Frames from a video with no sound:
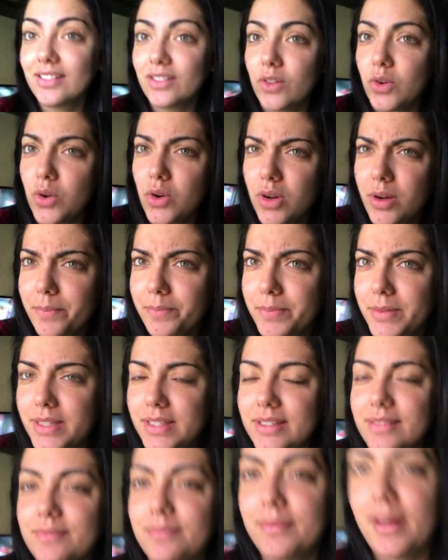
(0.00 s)

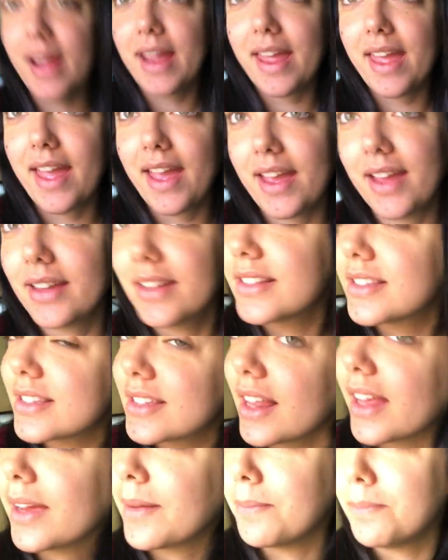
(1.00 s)
oops, my hair, it's
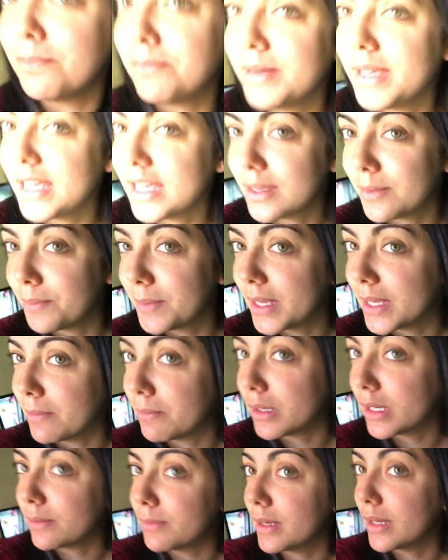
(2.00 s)
like big, big,
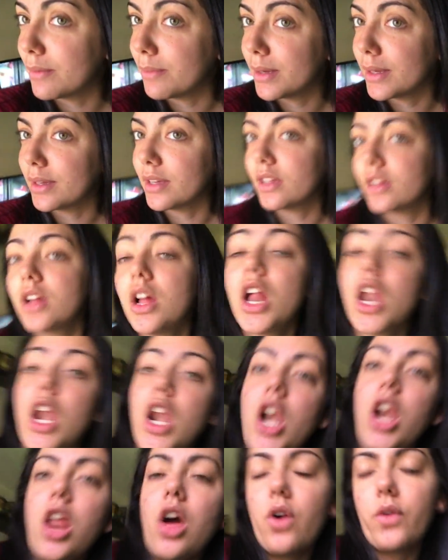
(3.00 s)
big, big, big,
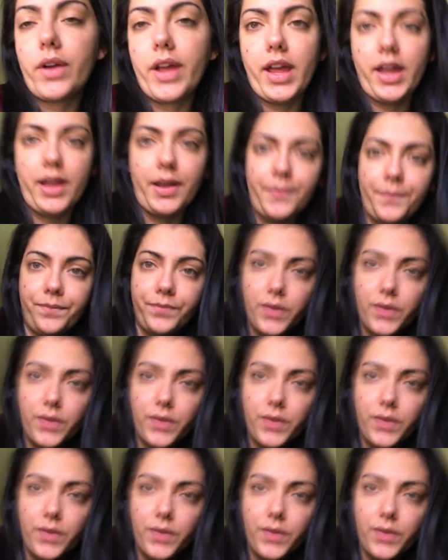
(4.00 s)
long hair.